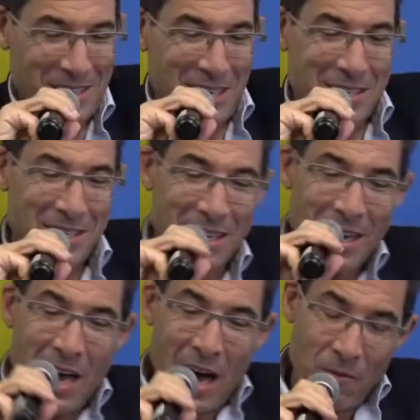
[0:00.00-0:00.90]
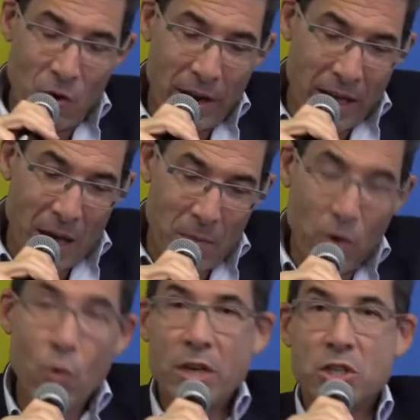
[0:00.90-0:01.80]
fantastic. I've got a
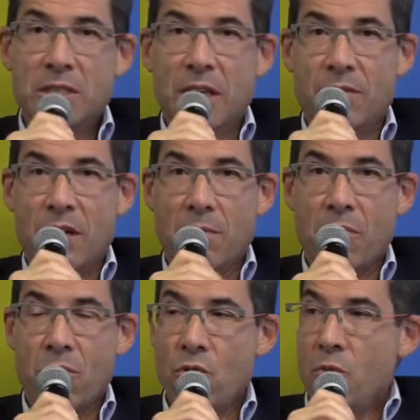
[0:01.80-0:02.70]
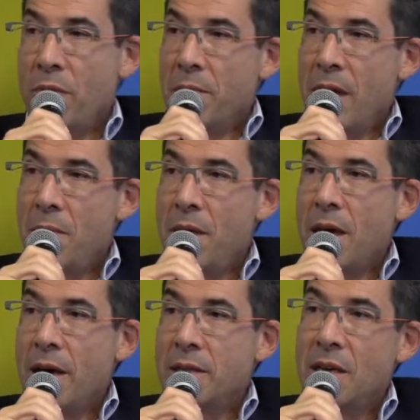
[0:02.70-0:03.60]
couple of questions that have come through, but
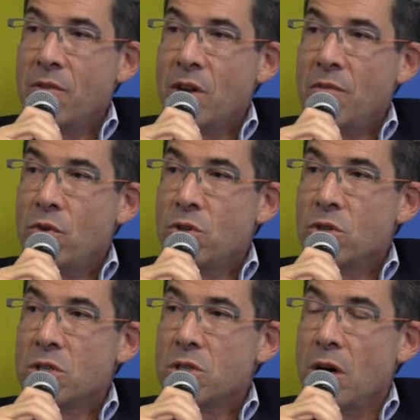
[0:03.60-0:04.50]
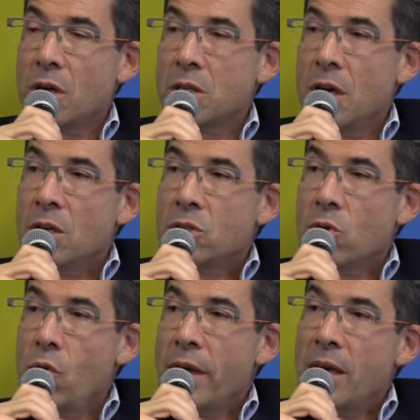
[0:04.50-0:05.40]
maybe, Devin, if you just start
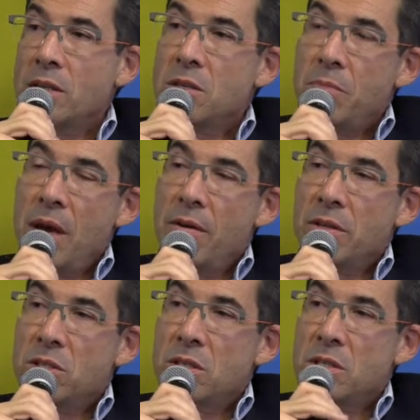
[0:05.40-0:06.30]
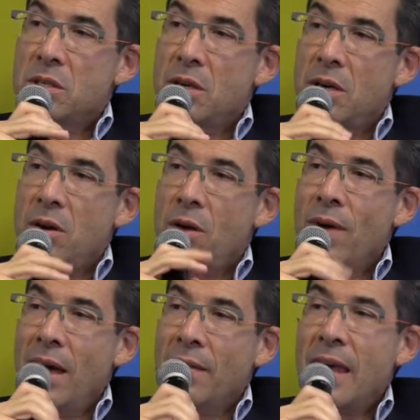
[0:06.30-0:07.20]
talking to parents just
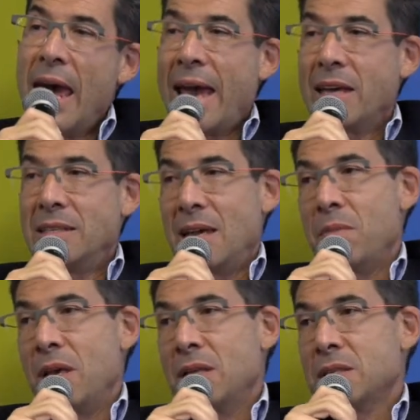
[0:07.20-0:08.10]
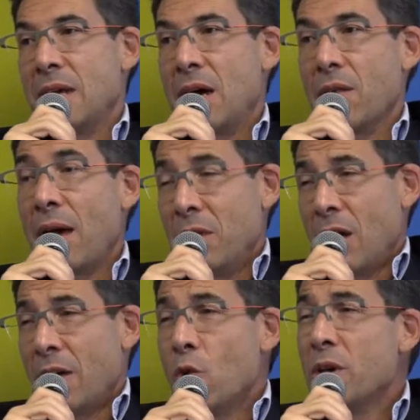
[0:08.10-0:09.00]
around the academics and how, I
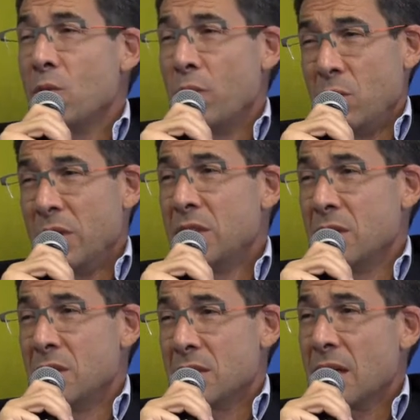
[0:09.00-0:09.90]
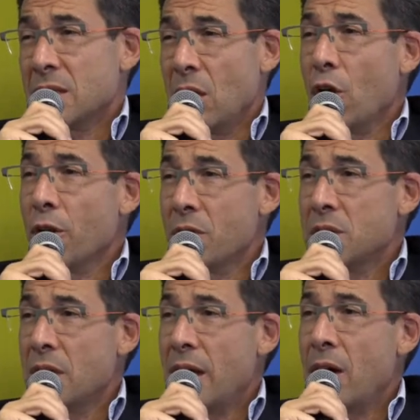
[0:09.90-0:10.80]
mean, I know we did discuss a lot of
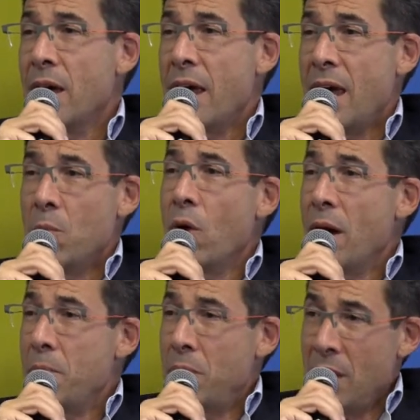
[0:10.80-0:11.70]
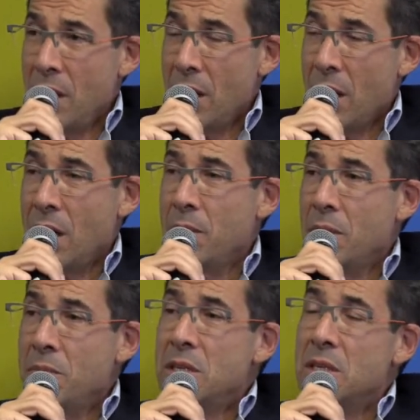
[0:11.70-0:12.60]
this at our MYP
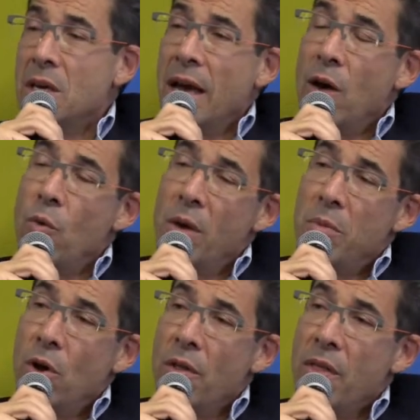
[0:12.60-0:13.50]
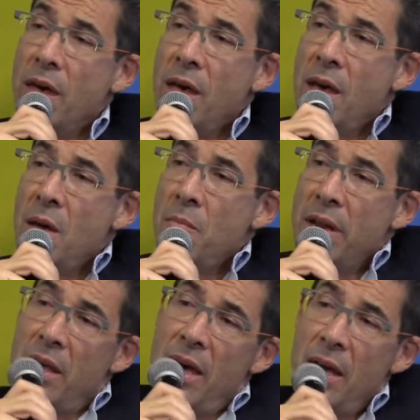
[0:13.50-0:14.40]
meeting and our webinar there,
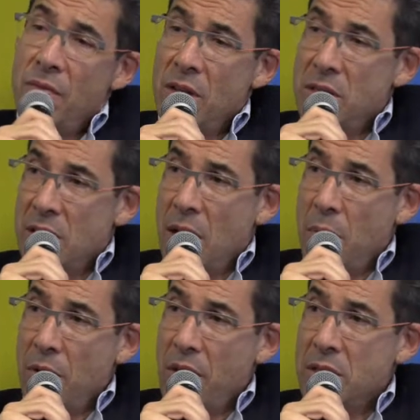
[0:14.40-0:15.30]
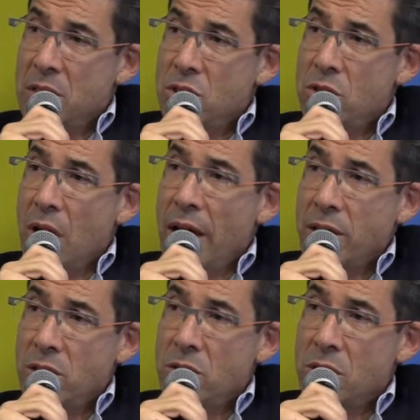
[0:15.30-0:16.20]
but again, if there's a couple of things that you'd
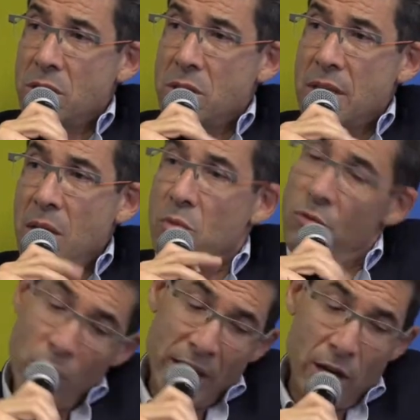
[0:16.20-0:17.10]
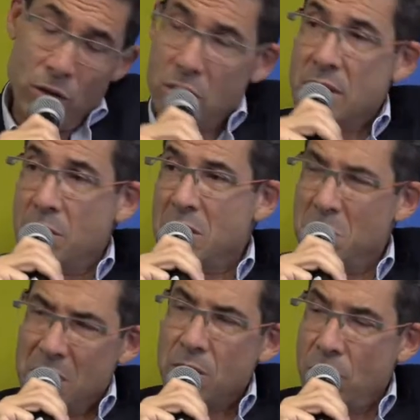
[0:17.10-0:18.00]
like to just say before we get onto some
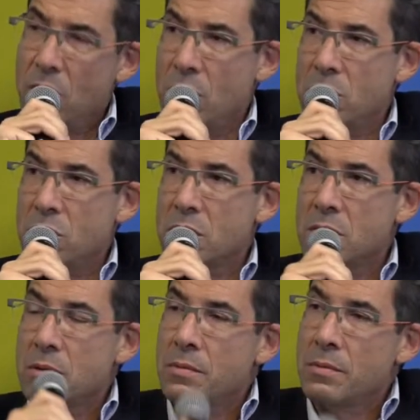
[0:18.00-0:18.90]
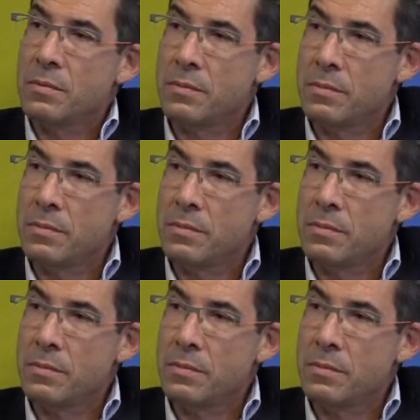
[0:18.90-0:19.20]
specific questions.